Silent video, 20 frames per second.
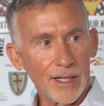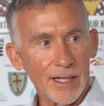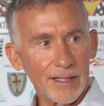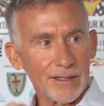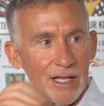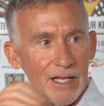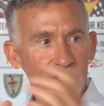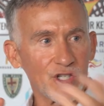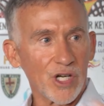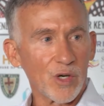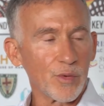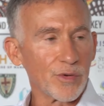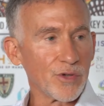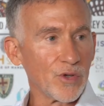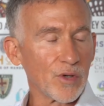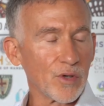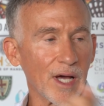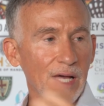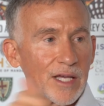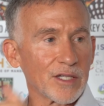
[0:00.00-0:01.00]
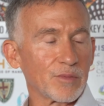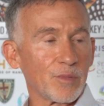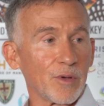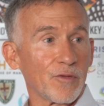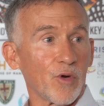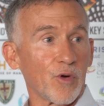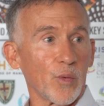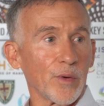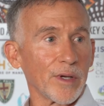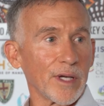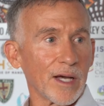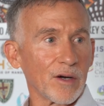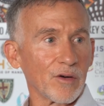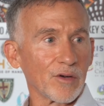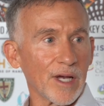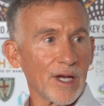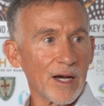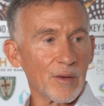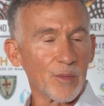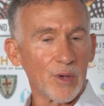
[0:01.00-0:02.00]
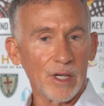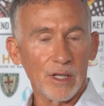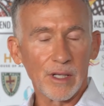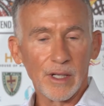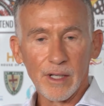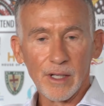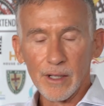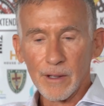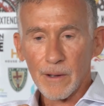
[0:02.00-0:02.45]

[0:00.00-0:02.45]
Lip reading: And as I shared with you guys before we got on camera,